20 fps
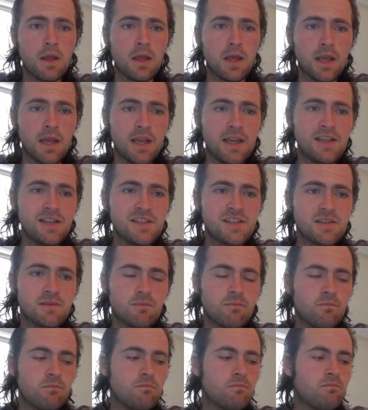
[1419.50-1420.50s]

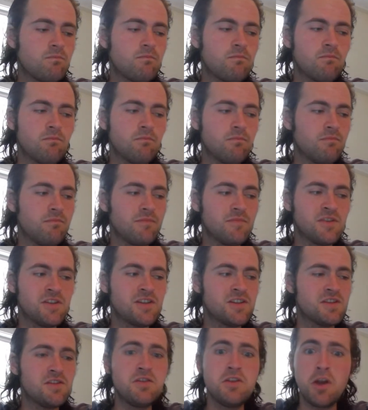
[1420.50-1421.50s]
his
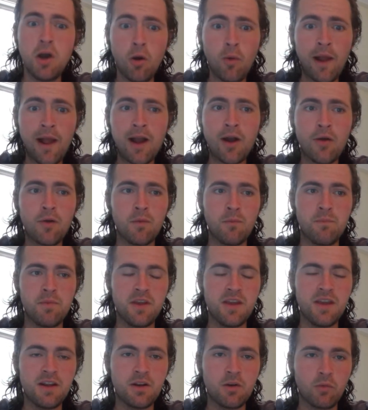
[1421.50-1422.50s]
just know-how to
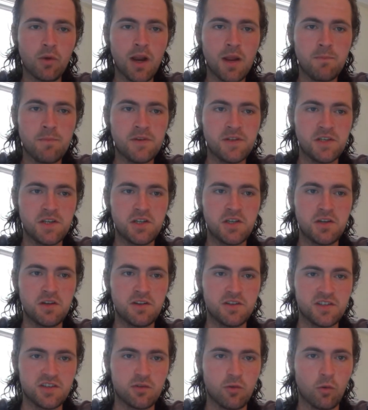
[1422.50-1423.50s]
be in the right position,
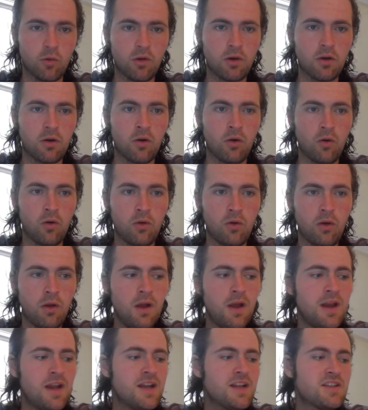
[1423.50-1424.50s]
to score a
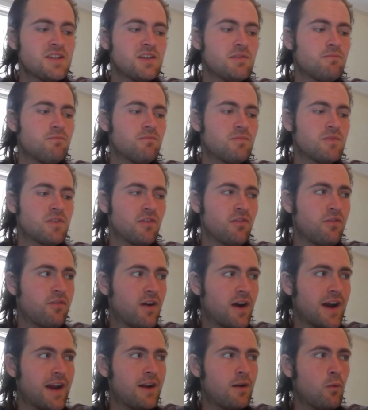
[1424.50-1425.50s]
goal, to
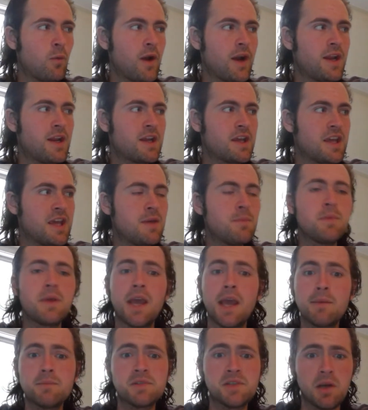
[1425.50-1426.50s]
find a way to keep
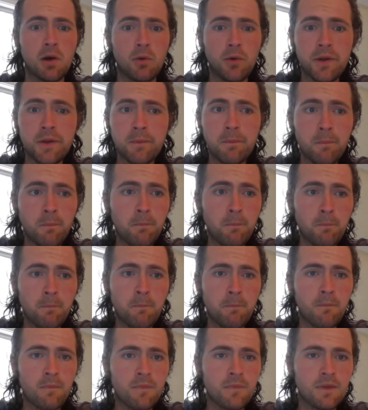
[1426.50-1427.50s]
games going.
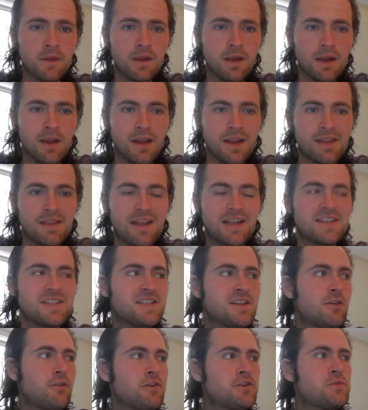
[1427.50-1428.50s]
That
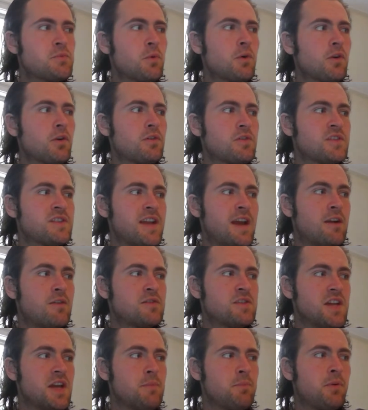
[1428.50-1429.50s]
series where San
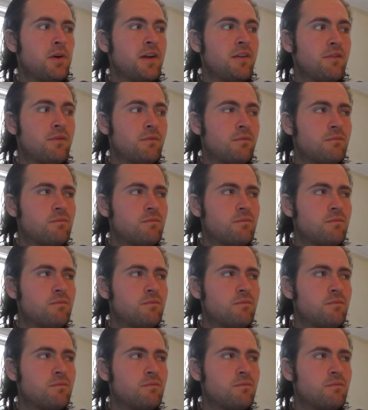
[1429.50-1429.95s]
Jose played